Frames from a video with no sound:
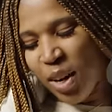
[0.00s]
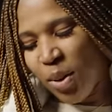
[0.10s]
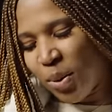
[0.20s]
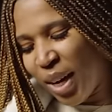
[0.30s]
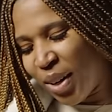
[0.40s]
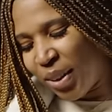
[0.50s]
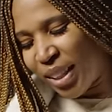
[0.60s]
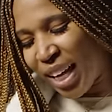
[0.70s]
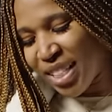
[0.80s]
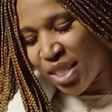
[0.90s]
Oh wow,
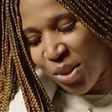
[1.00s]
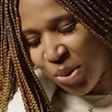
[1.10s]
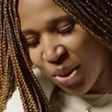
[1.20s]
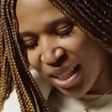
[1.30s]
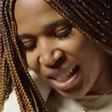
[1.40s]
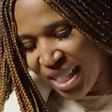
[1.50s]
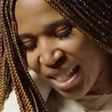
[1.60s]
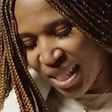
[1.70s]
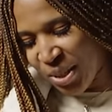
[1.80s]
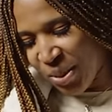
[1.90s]
that's a story. That's
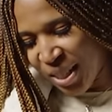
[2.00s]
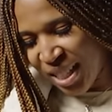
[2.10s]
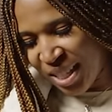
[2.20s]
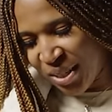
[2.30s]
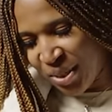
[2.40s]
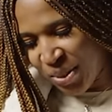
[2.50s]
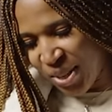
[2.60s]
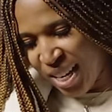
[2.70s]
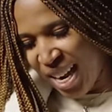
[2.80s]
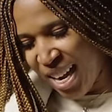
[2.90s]
a story. That's a
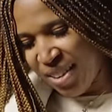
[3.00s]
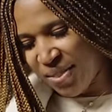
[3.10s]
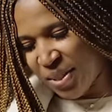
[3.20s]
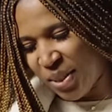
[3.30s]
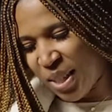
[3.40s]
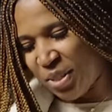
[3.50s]
story. I have told that